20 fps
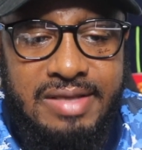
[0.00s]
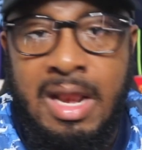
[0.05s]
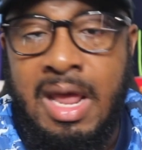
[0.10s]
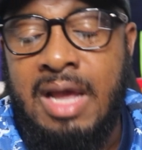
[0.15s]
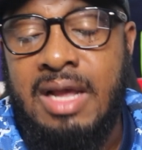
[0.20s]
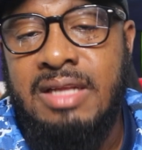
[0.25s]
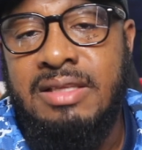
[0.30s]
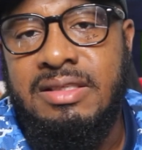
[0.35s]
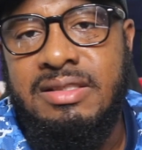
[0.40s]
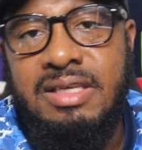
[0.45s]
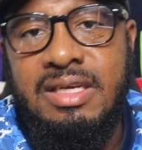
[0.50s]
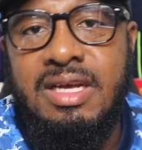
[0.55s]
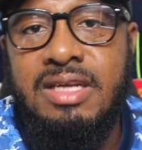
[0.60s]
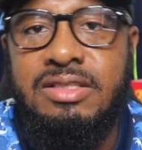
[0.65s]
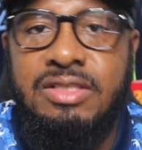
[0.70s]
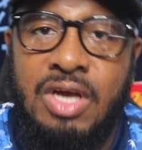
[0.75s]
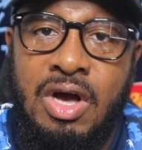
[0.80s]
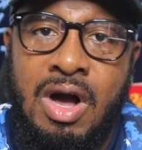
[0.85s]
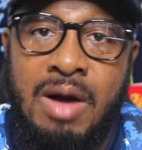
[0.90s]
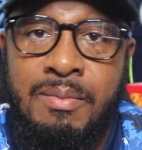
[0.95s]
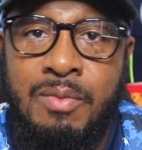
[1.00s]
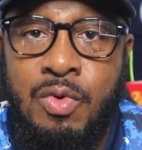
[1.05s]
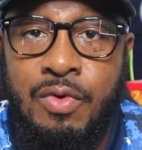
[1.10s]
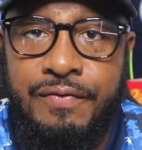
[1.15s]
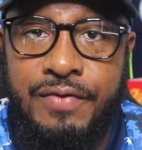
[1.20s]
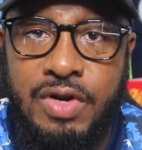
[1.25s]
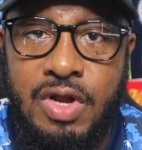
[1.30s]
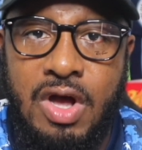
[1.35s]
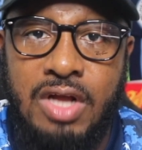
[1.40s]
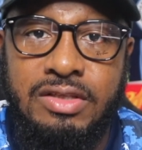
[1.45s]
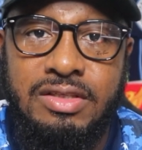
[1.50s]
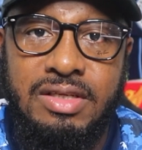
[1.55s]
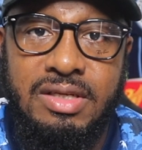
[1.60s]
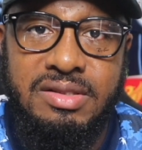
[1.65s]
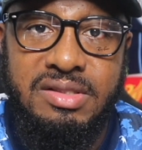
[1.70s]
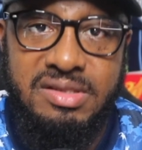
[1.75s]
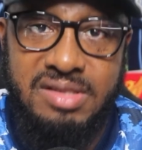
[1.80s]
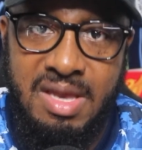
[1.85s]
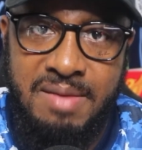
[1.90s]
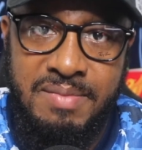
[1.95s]
And I could see Qatar moving on to
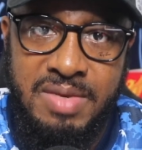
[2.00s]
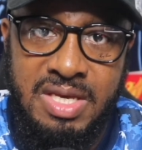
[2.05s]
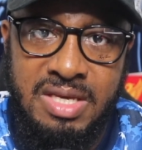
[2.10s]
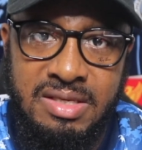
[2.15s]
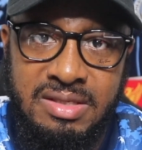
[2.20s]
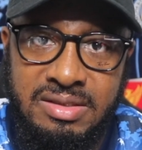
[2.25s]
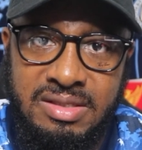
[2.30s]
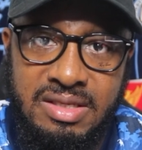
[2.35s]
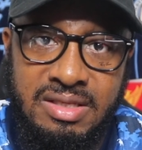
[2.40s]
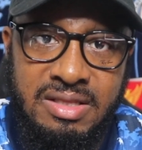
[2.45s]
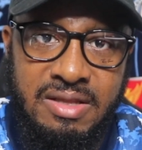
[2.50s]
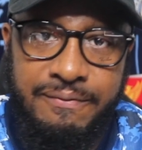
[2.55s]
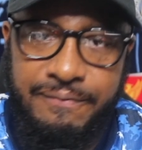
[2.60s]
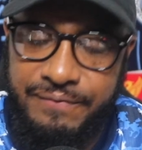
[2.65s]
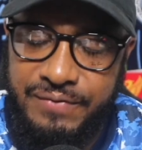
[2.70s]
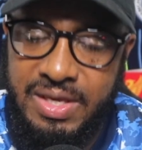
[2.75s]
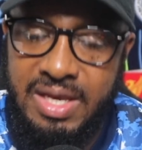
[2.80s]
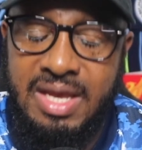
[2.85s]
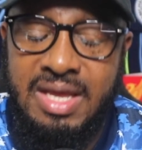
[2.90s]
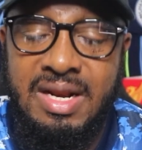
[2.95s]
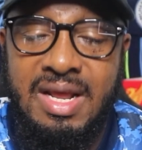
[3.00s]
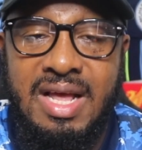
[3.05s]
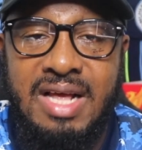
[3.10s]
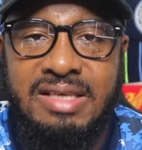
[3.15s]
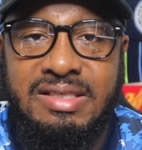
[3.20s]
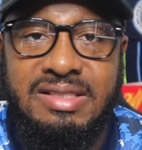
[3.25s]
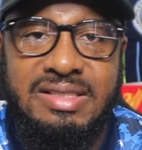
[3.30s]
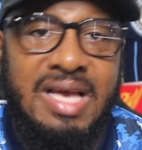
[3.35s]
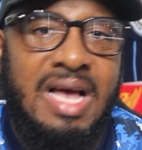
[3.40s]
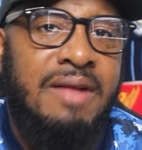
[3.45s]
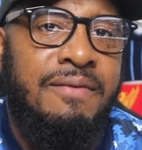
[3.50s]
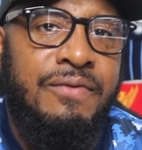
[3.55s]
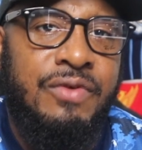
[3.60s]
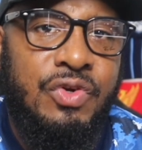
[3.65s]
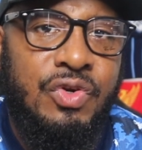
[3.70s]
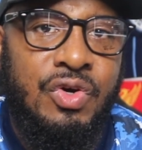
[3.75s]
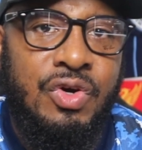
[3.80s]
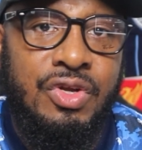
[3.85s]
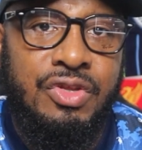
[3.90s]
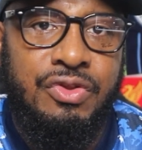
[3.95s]
the semis, defeating El
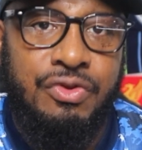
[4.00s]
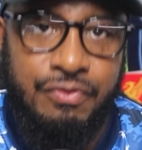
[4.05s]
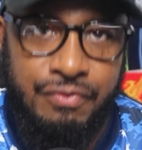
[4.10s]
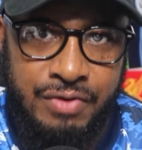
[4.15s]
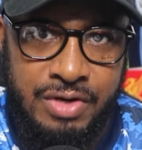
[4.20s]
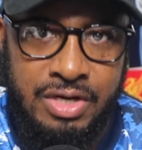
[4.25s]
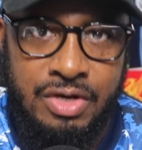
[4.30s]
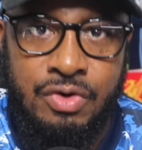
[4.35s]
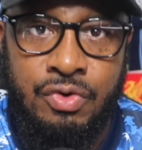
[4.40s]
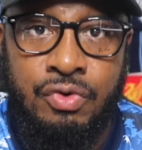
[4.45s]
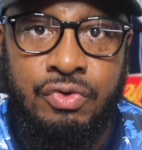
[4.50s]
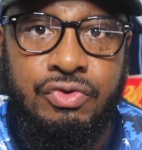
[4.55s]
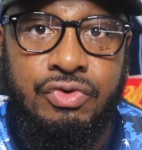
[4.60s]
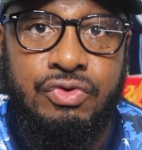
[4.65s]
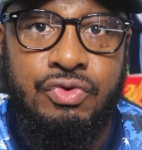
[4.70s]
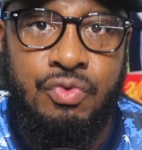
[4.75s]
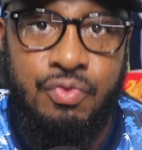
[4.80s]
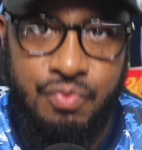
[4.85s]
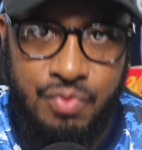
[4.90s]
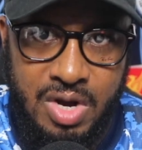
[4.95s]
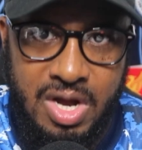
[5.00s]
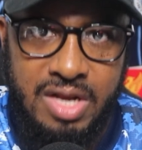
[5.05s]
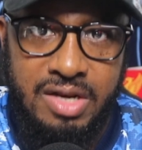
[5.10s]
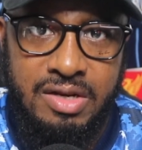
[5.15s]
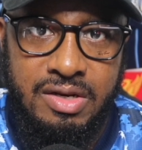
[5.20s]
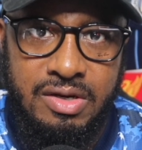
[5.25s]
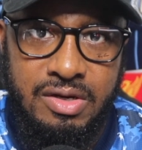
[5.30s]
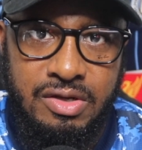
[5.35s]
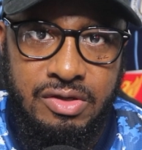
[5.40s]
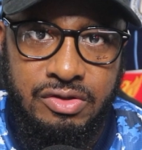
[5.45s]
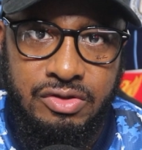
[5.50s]
Salvador three goals to one.